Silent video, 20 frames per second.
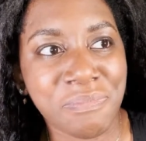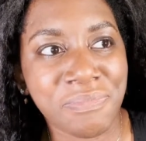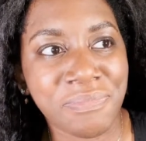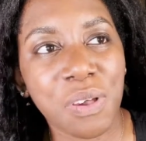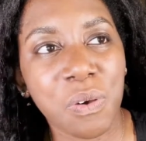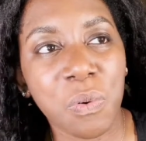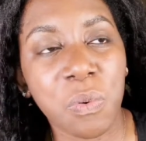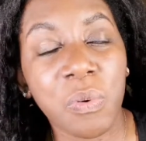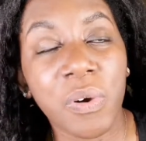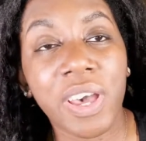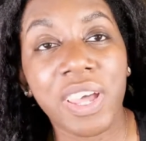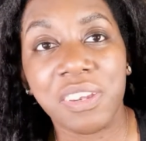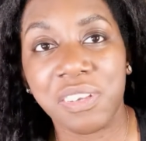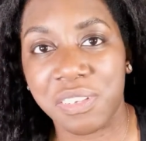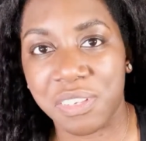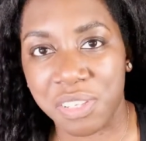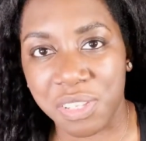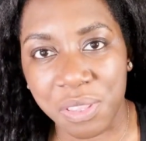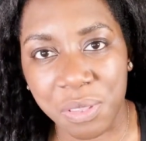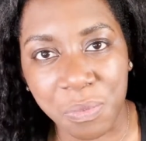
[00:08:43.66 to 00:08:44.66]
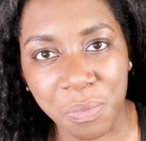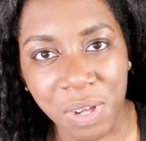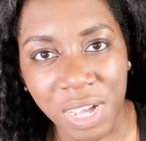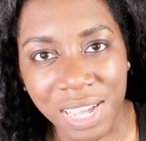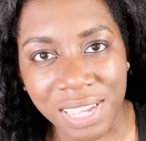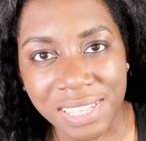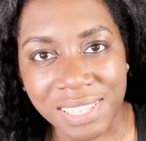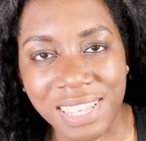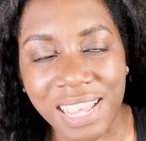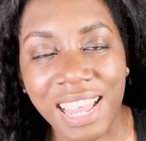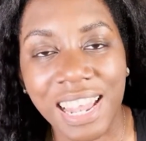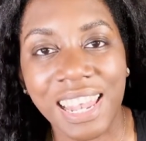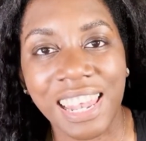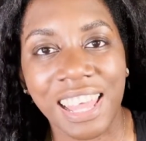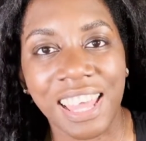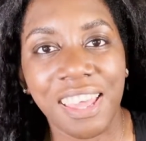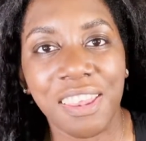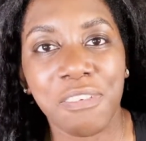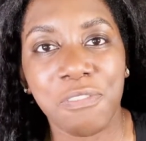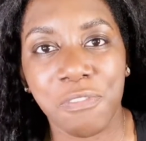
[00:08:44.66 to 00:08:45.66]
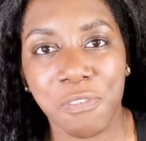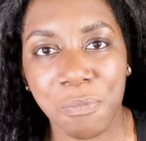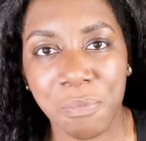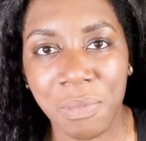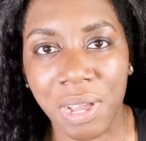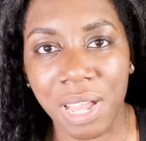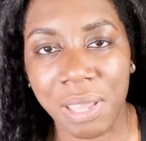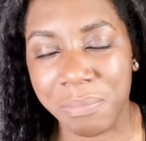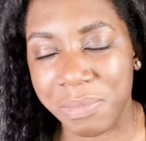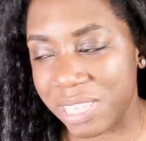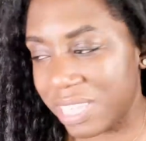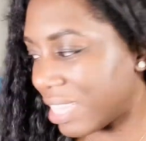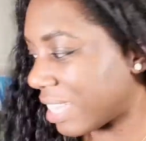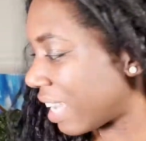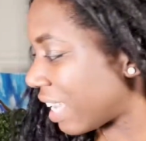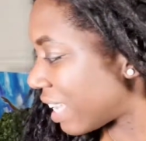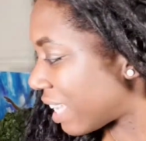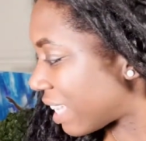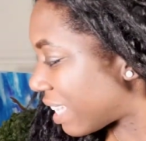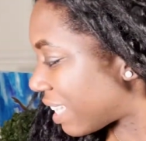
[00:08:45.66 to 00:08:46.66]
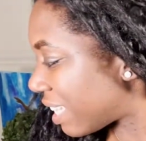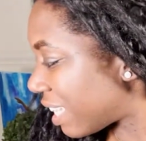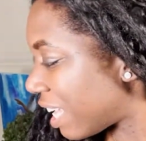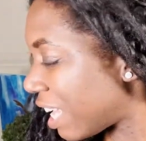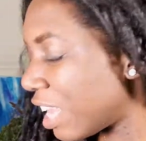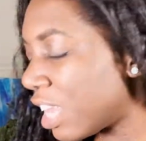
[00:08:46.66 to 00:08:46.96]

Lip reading: Word to the wise, learn from my mistakes.